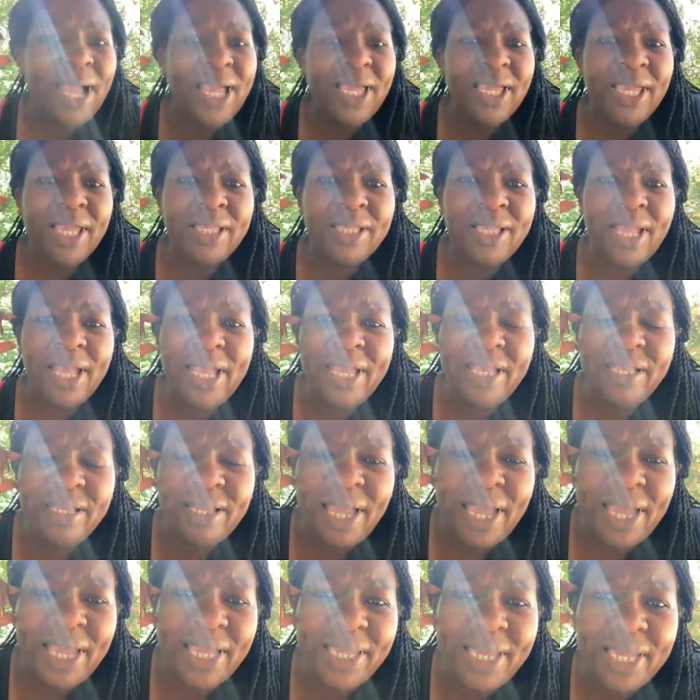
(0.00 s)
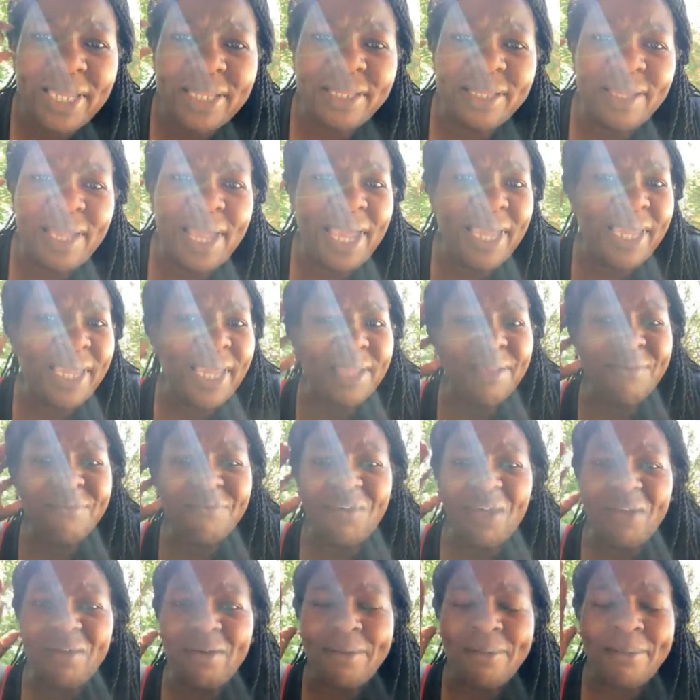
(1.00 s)
I get
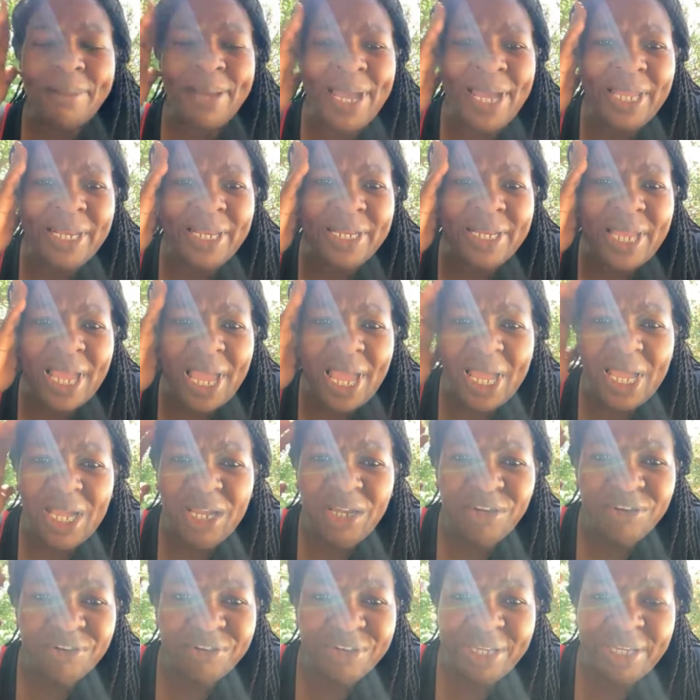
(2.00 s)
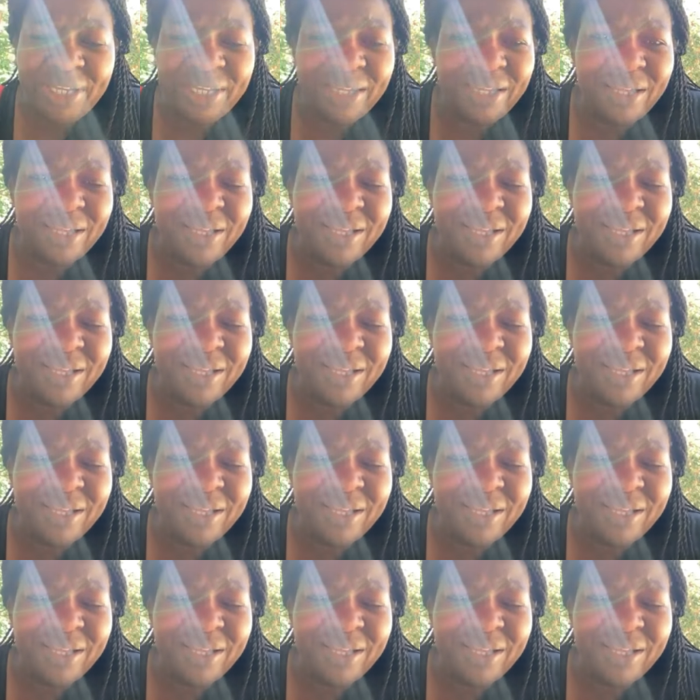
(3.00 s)
very mad and angry